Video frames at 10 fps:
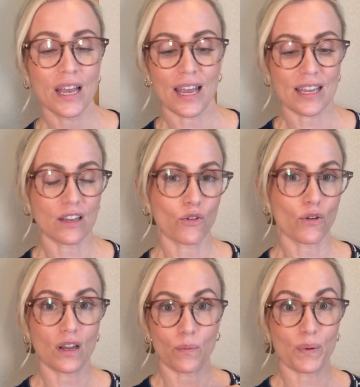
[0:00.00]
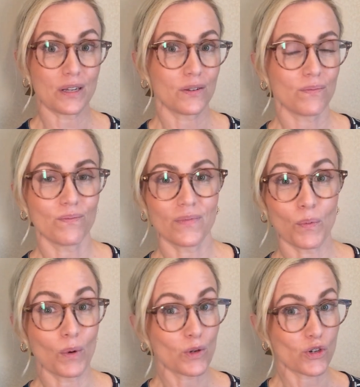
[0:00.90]
It can create a big
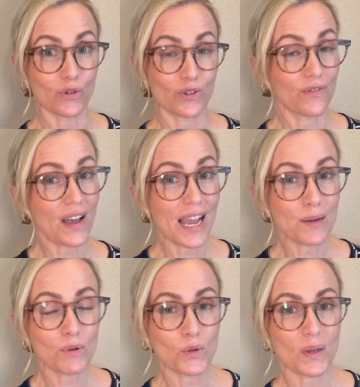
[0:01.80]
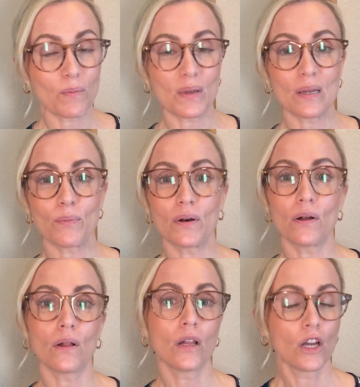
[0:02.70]
emotional divide between
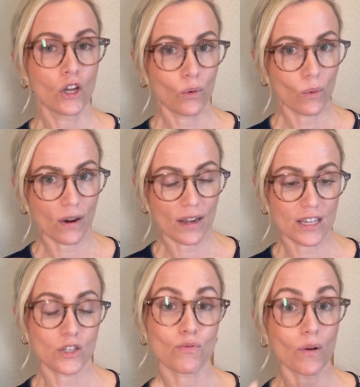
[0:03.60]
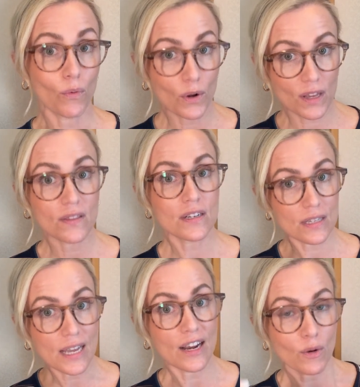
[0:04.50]
people, whereas rewarding the
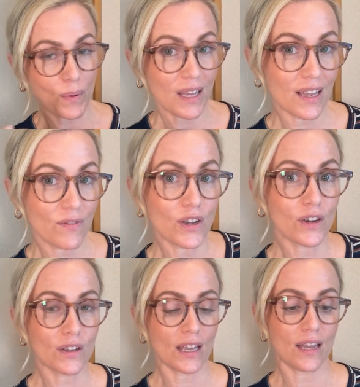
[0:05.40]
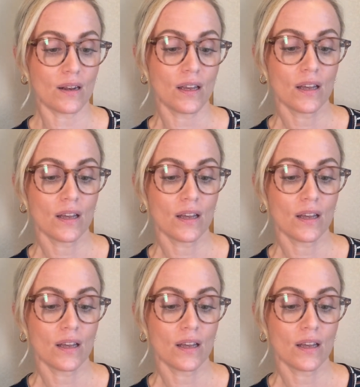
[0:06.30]
desired behavior can